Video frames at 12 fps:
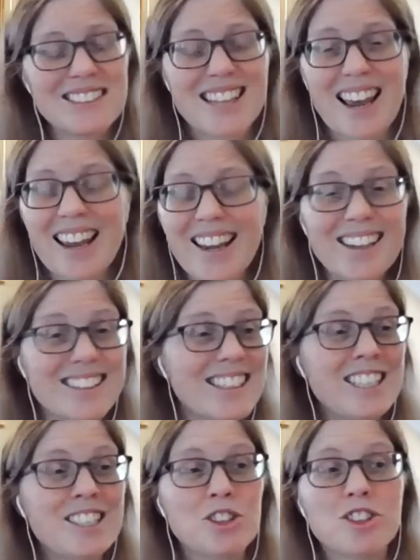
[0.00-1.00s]
day and
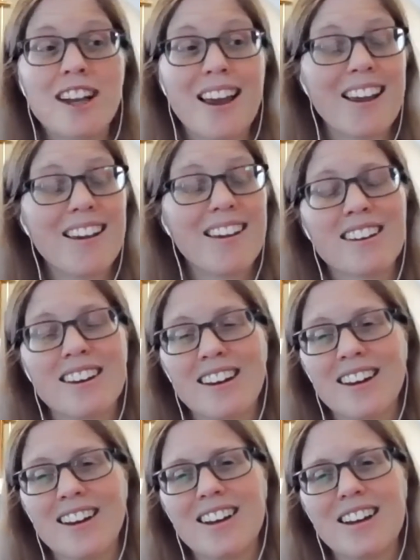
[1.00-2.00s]
each day,
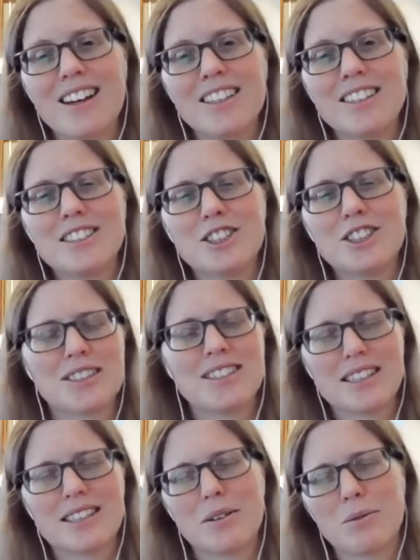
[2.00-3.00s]
just
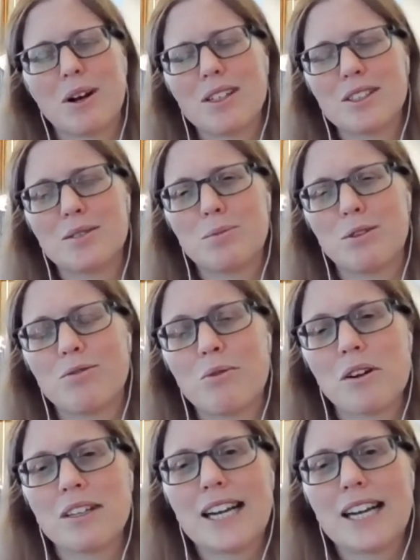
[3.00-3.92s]
as it was before